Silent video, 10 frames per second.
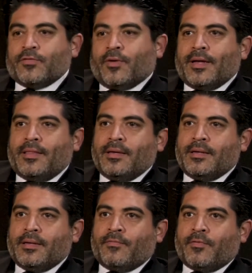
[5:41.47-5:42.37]
of all, I think
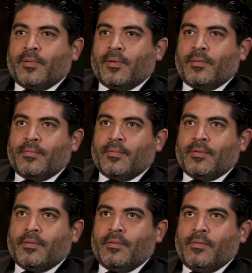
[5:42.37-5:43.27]
as
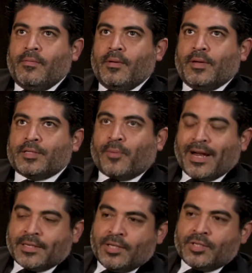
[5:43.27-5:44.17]
a
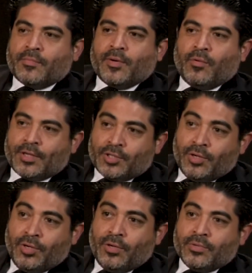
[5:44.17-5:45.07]
practitioner, when we watch the
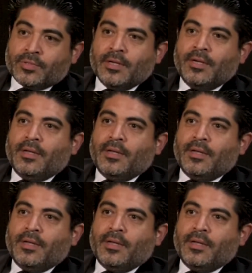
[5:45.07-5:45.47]
news,